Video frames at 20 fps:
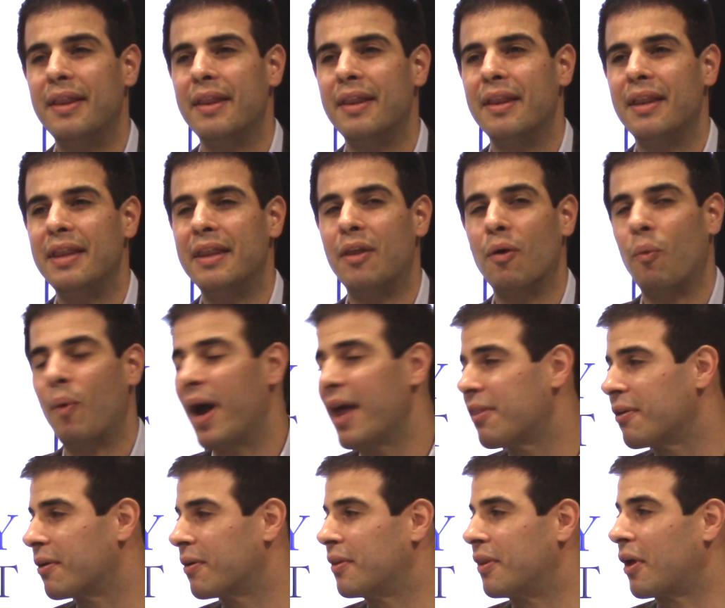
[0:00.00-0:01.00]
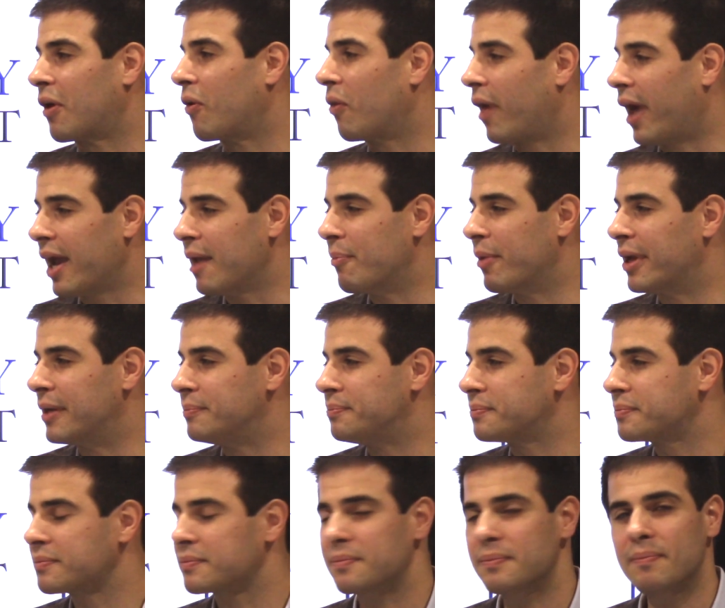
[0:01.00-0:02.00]
the weather and the climate
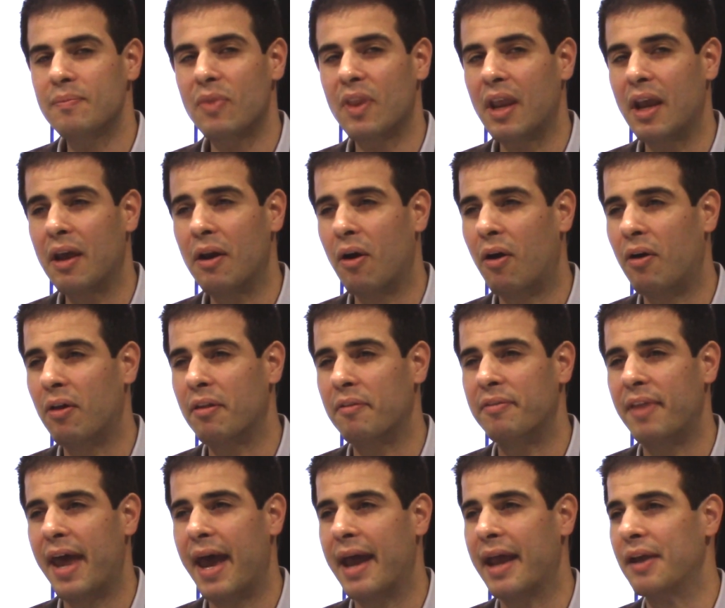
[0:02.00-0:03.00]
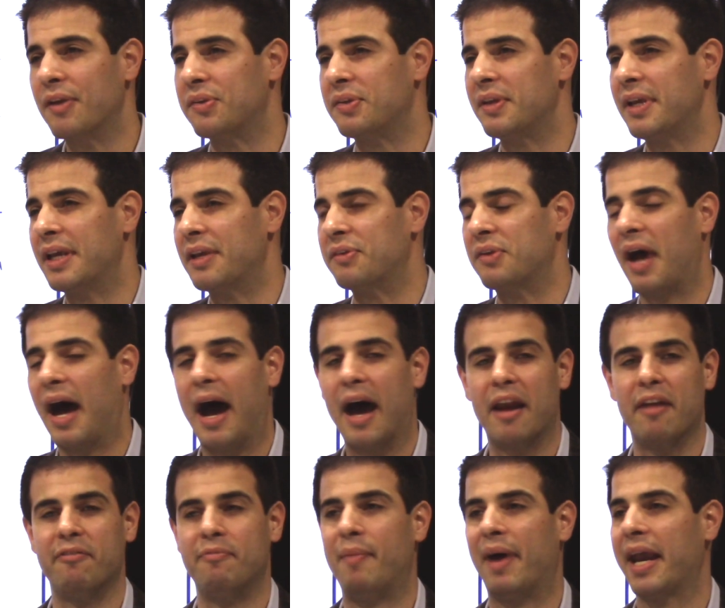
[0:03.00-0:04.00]
and all of that is out
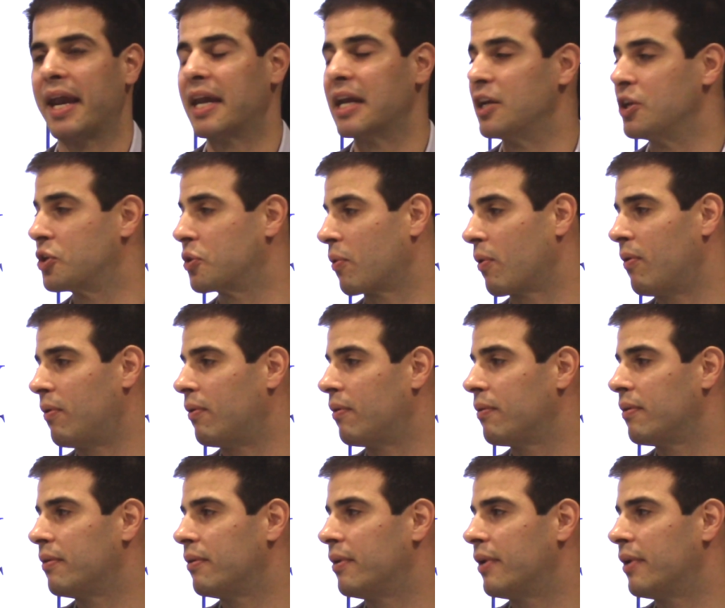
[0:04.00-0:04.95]
of my control.